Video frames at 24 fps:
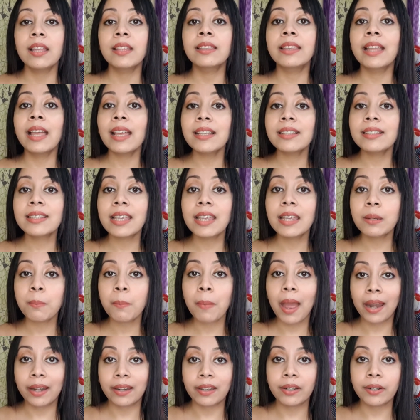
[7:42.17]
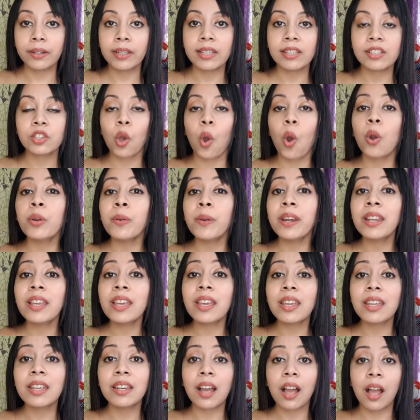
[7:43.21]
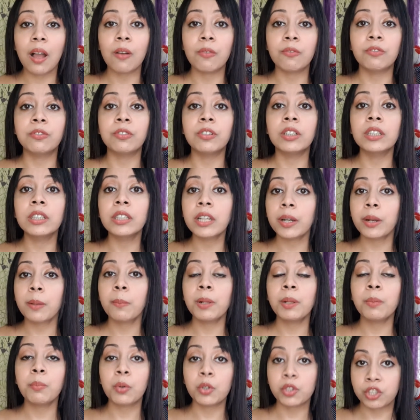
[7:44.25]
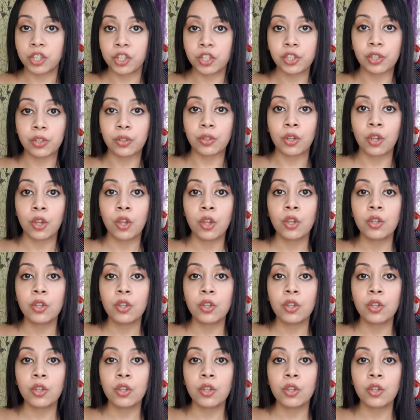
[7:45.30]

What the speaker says: their skin barrier is already in a vulnerable position.